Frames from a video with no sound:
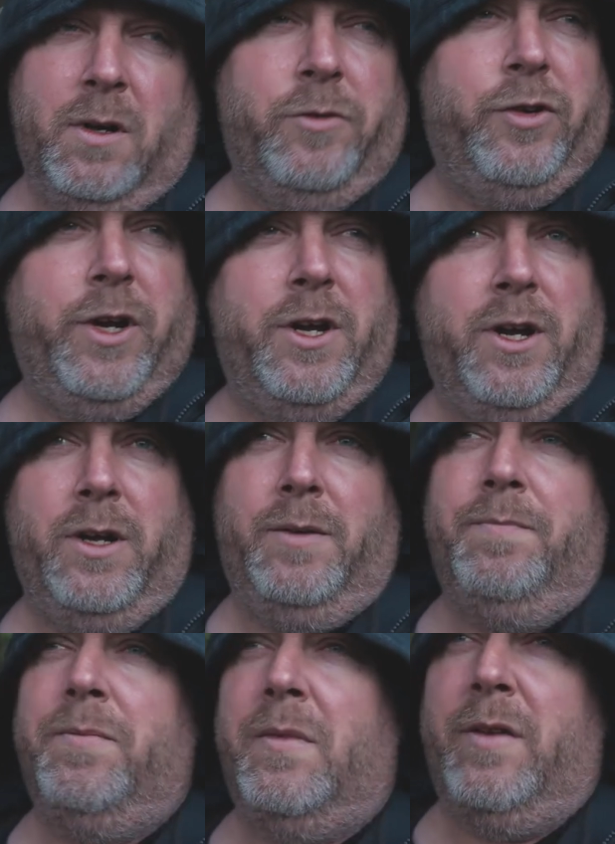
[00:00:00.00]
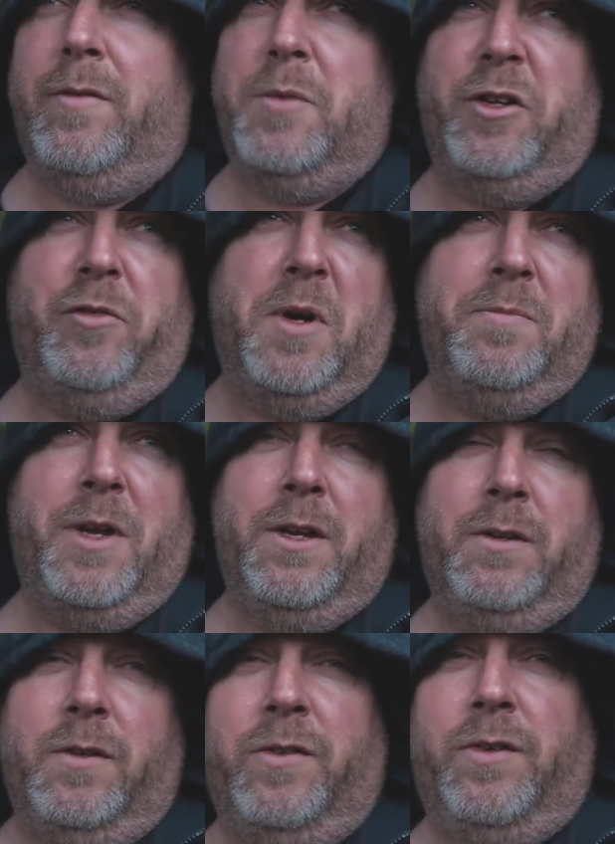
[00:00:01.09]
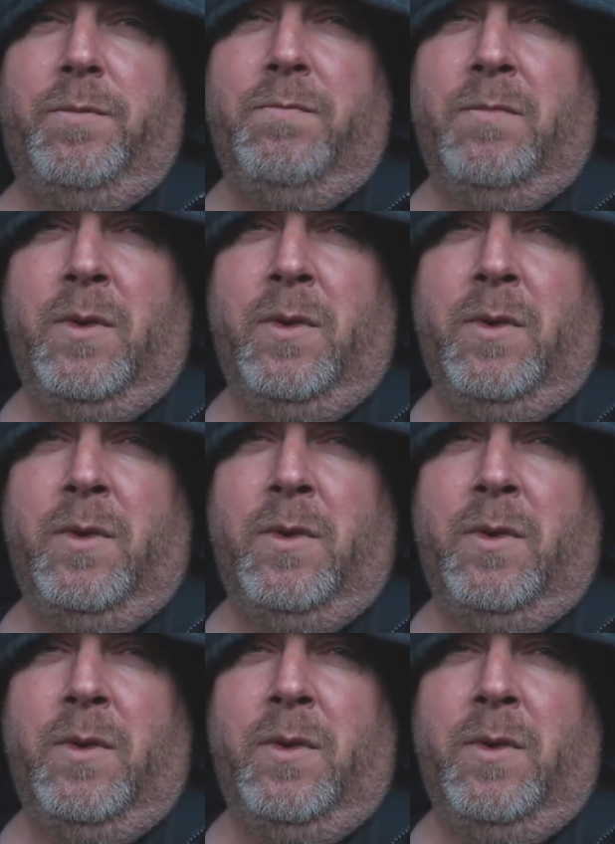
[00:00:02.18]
Andre and I have a bunch of pumpkins,